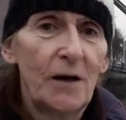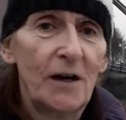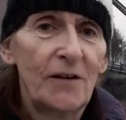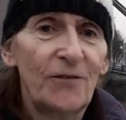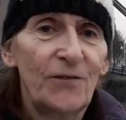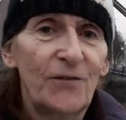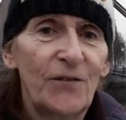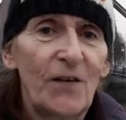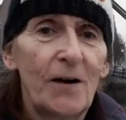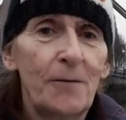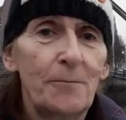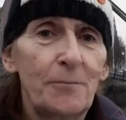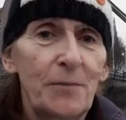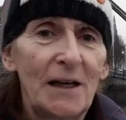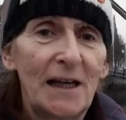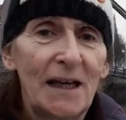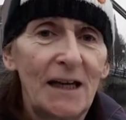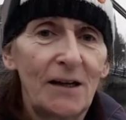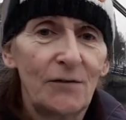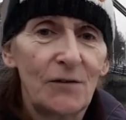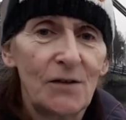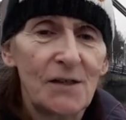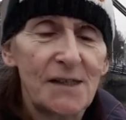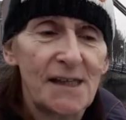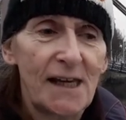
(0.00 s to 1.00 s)
We are firm
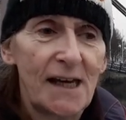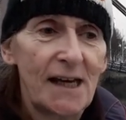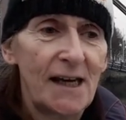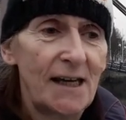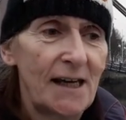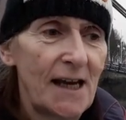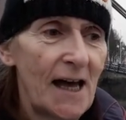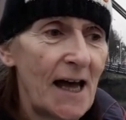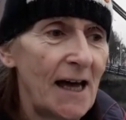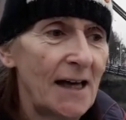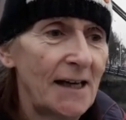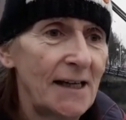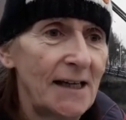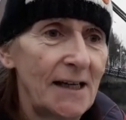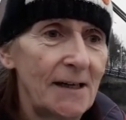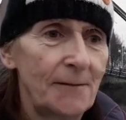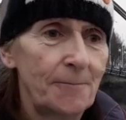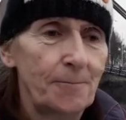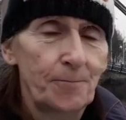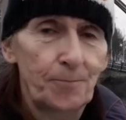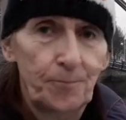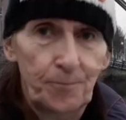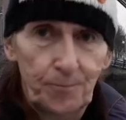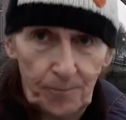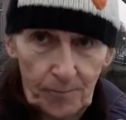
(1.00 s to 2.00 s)
believers in
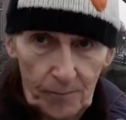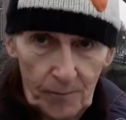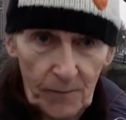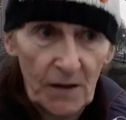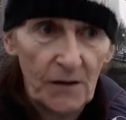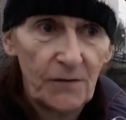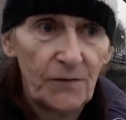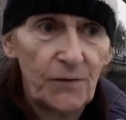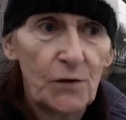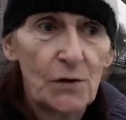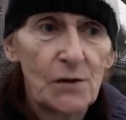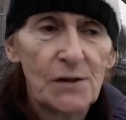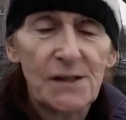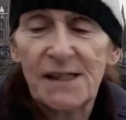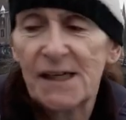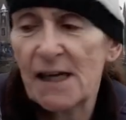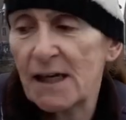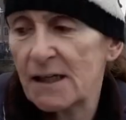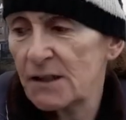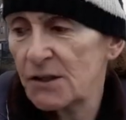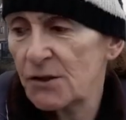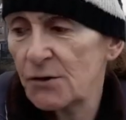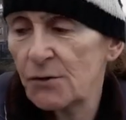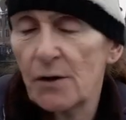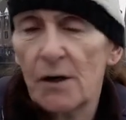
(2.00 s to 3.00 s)
adding fuel
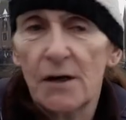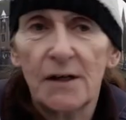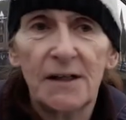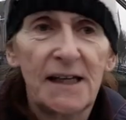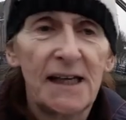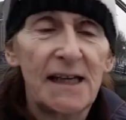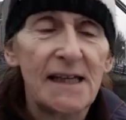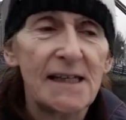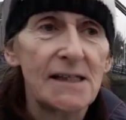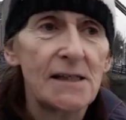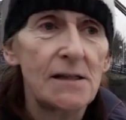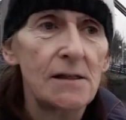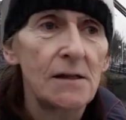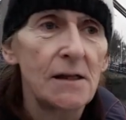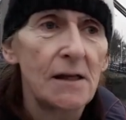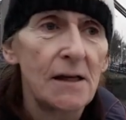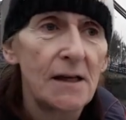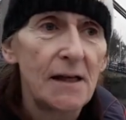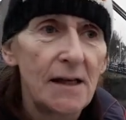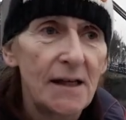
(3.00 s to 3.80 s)
set to our diesel.